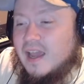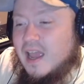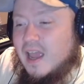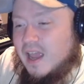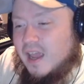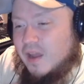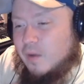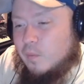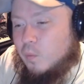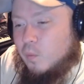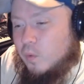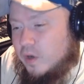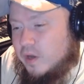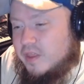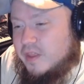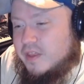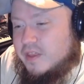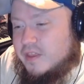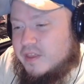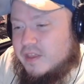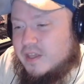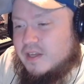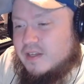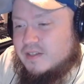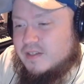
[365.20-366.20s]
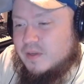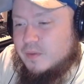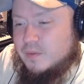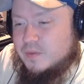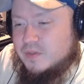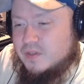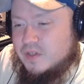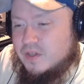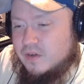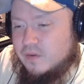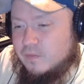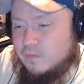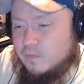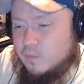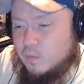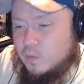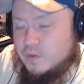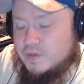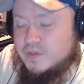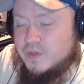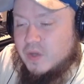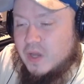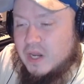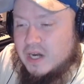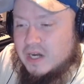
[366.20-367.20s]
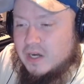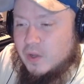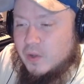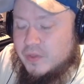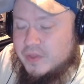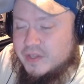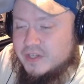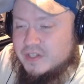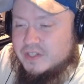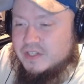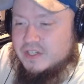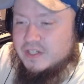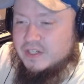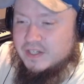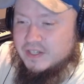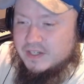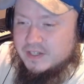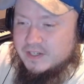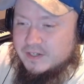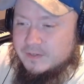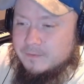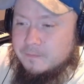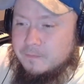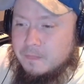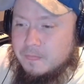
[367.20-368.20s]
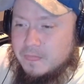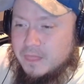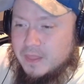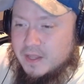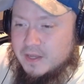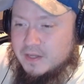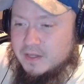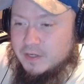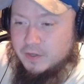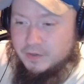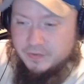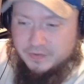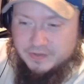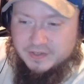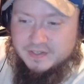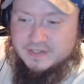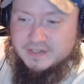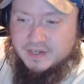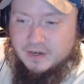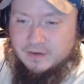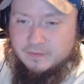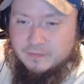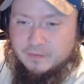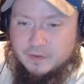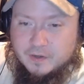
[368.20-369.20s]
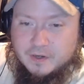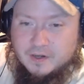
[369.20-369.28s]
And one of the things I was looking for, so I know that she did, you know, this cover.